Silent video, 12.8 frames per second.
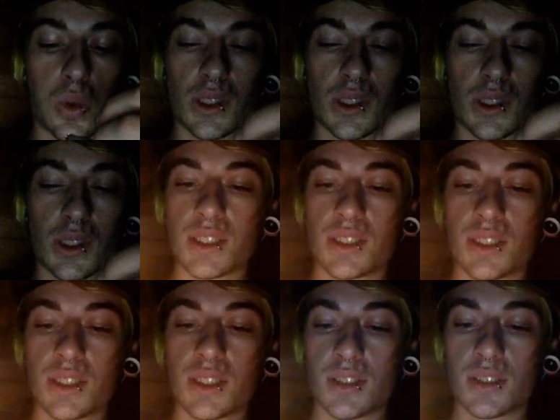
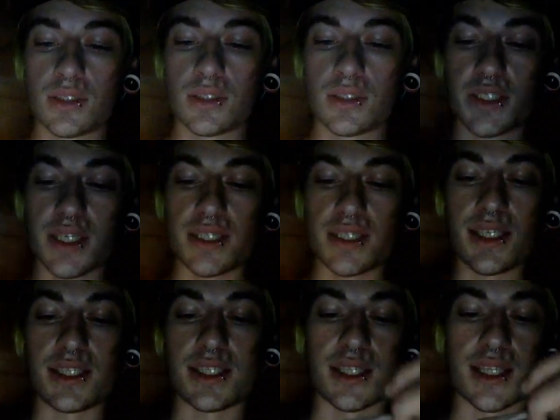If he's getting
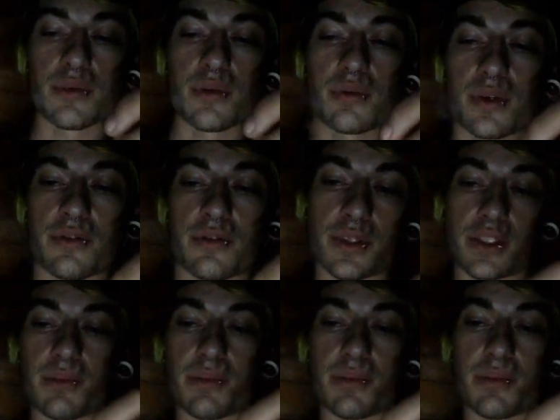dizzy, that's probably from the
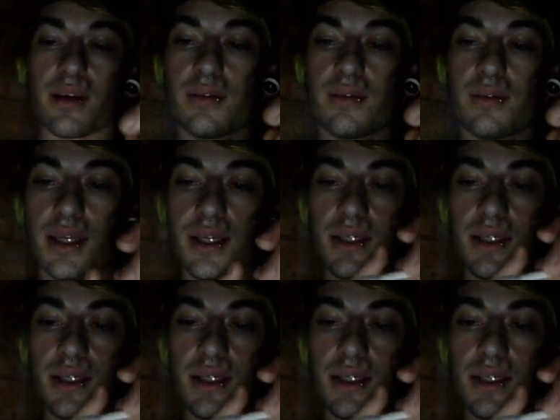tobacco, isn't it?